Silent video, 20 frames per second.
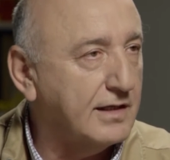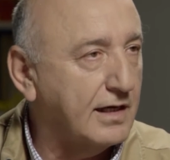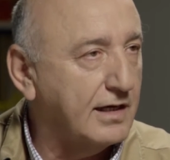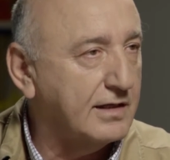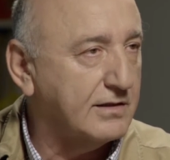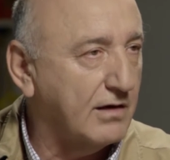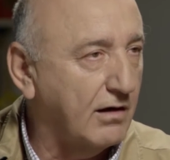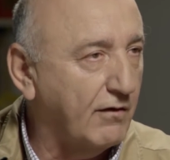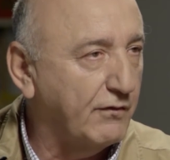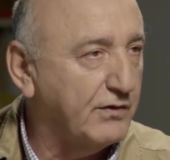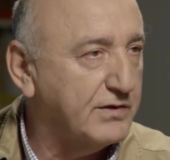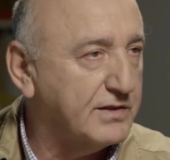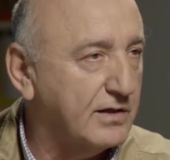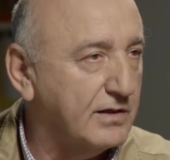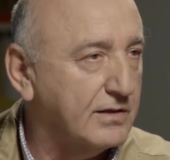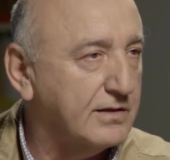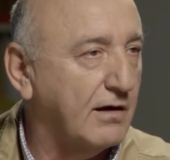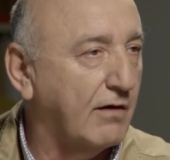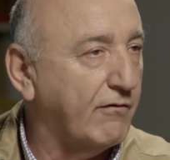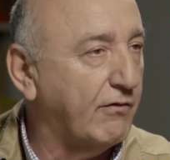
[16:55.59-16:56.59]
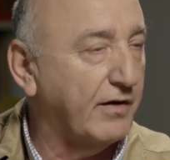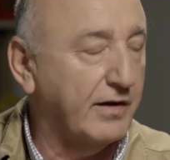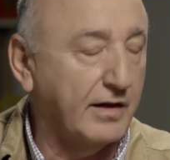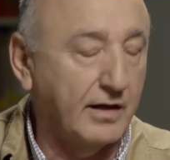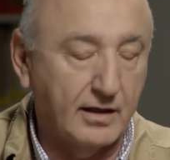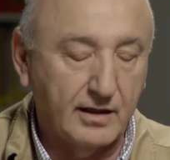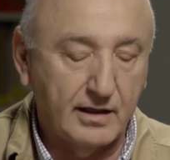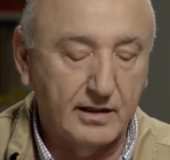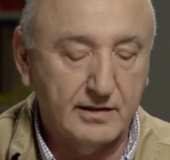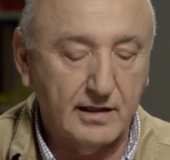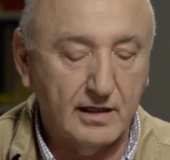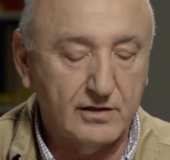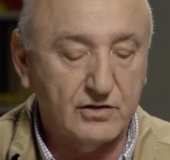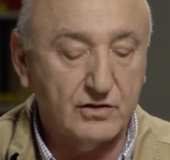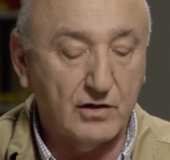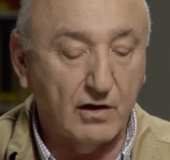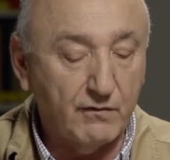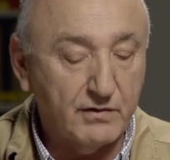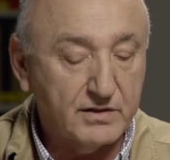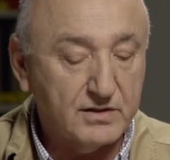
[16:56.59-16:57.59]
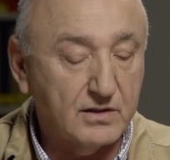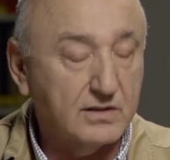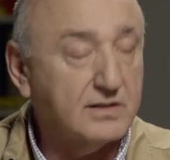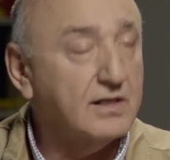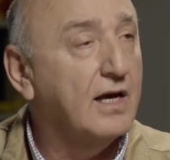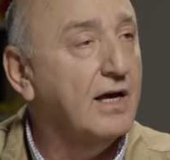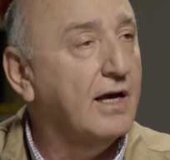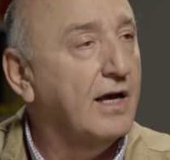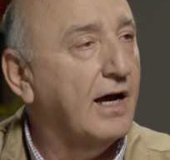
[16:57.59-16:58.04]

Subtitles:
as officers, of intelligent officers.